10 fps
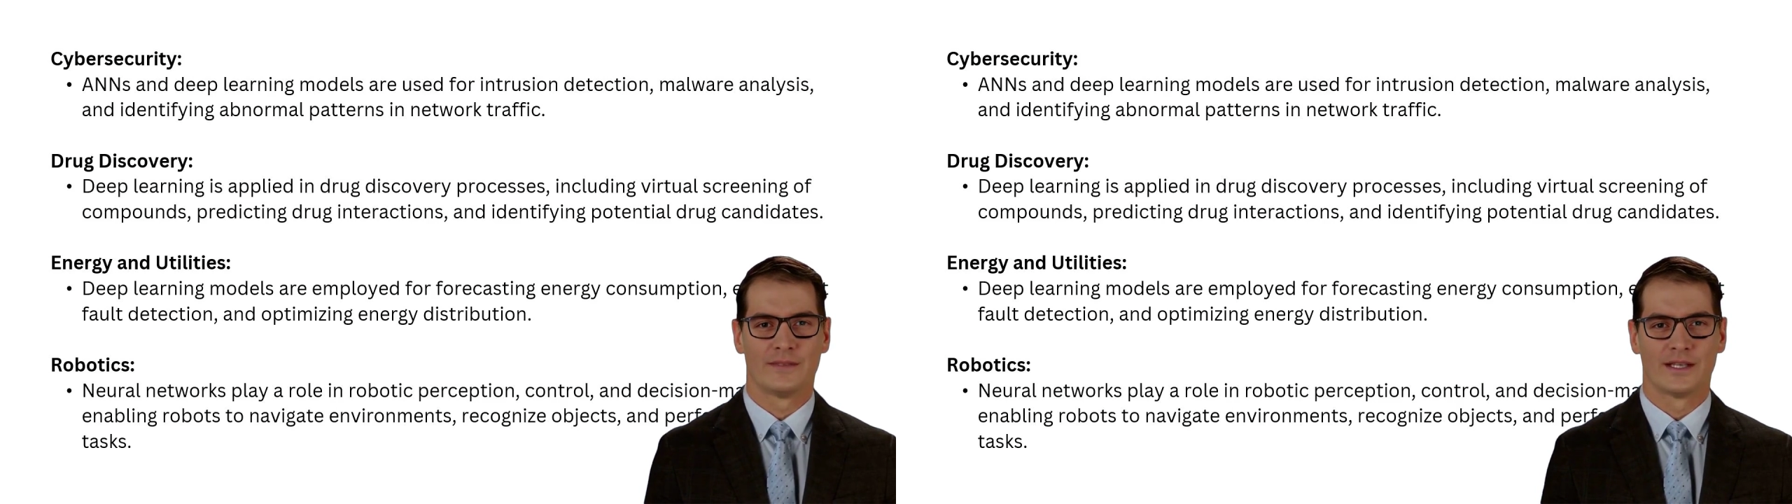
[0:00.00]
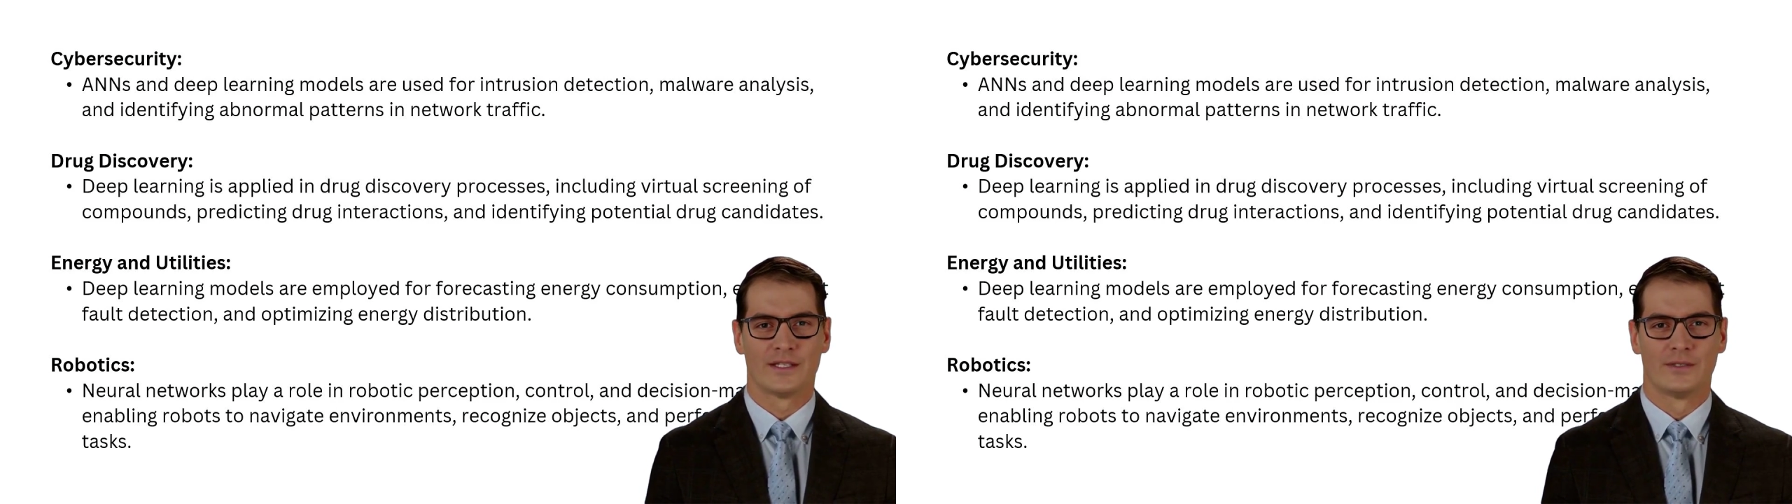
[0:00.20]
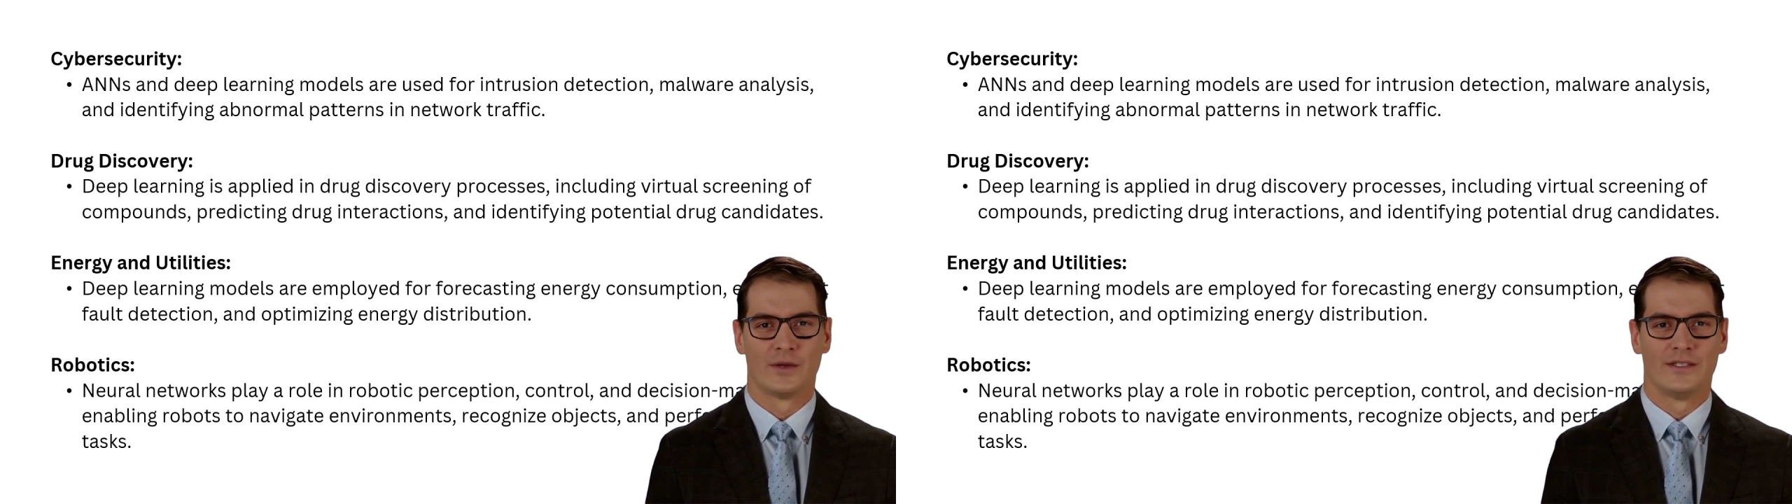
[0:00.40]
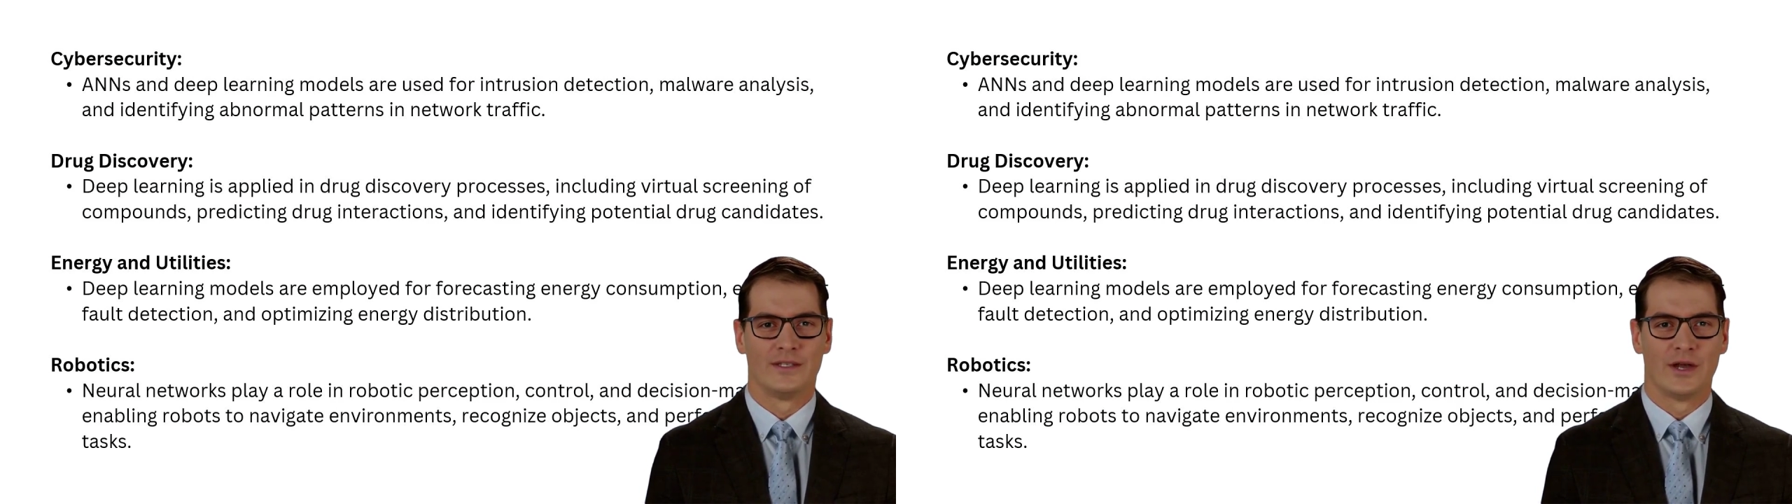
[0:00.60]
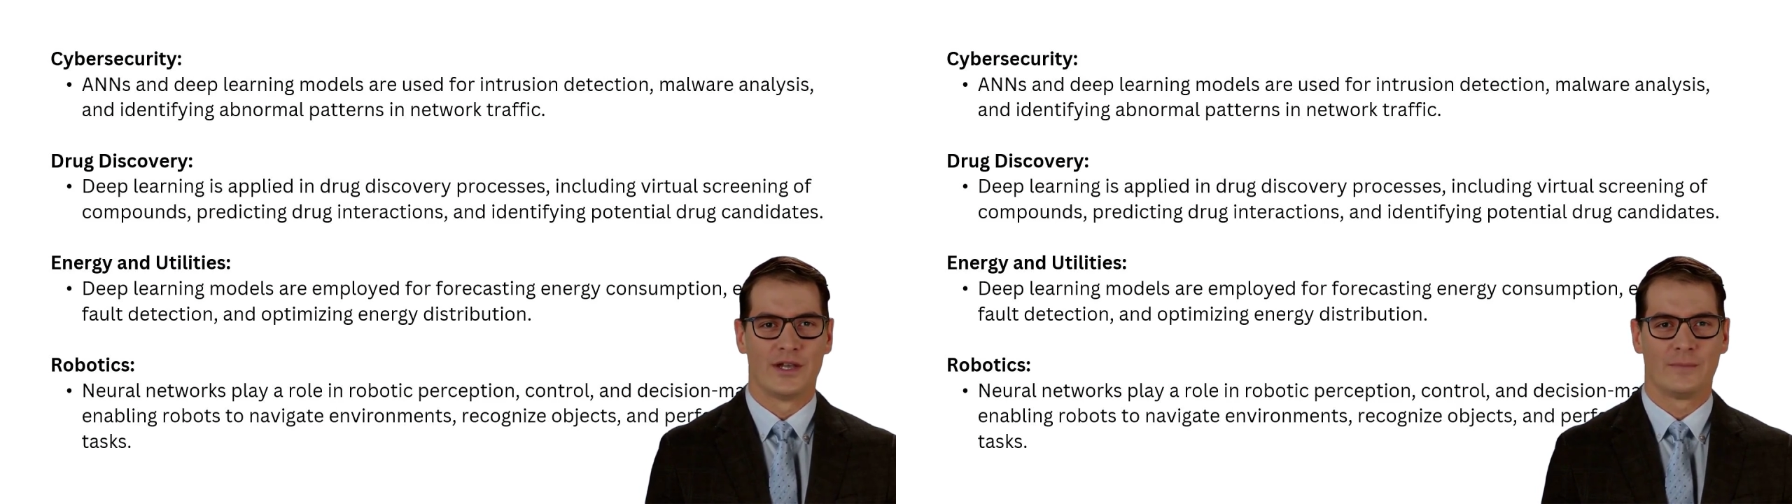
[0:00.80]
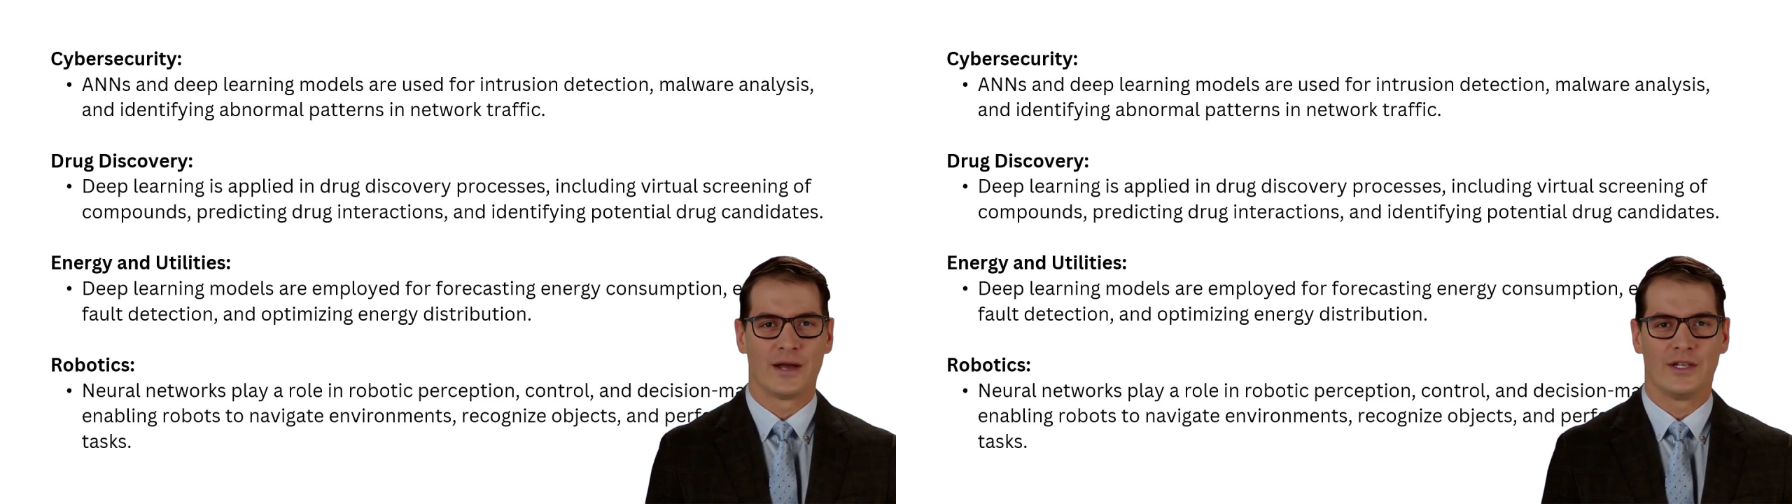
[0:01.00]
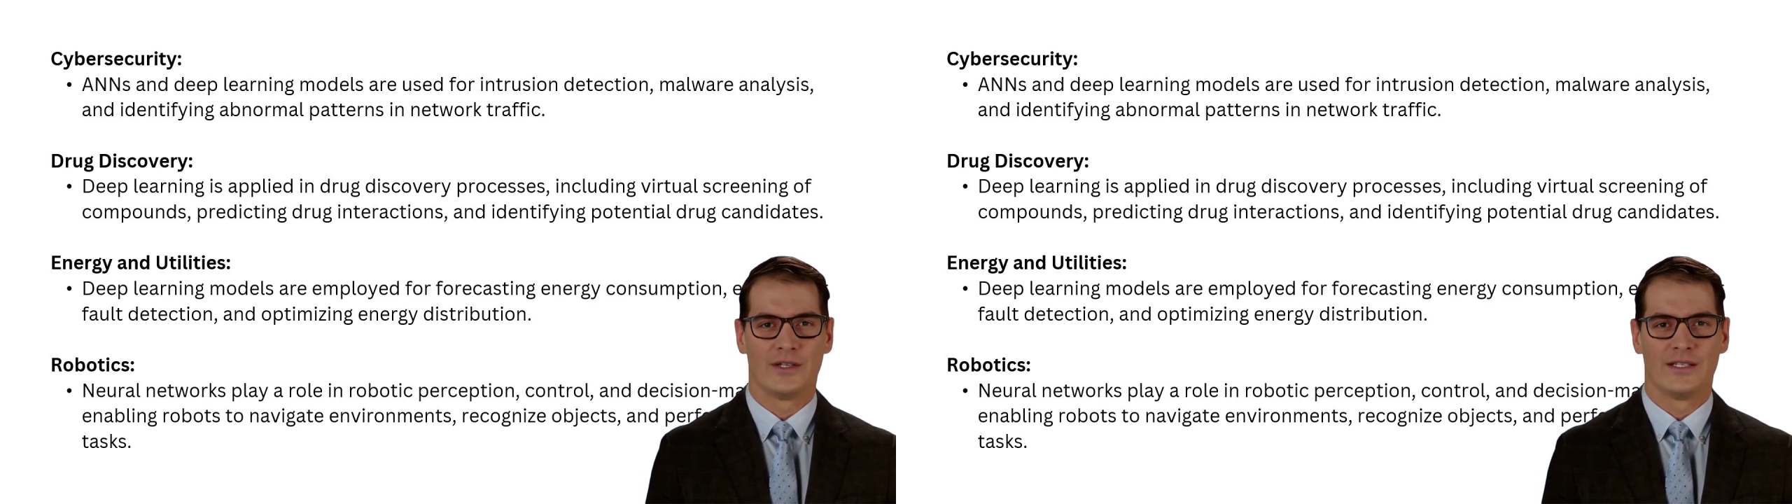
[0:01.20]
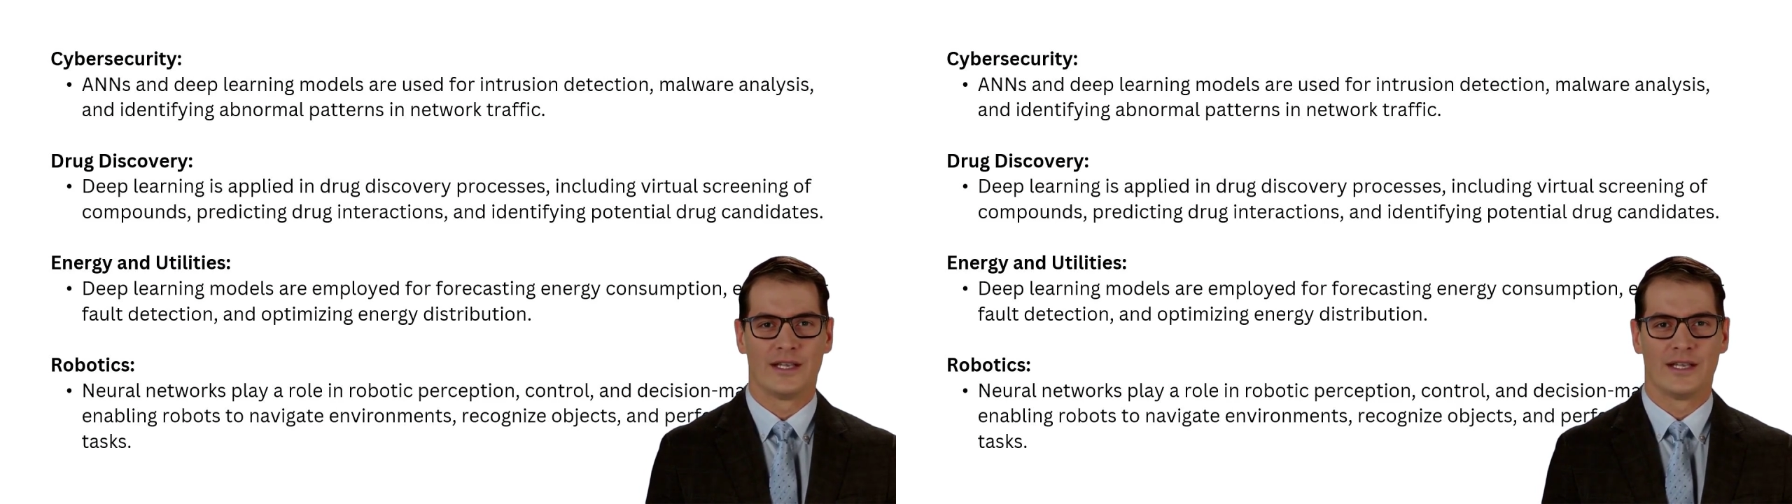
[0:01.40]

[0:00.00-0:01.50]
and spotting odd patterns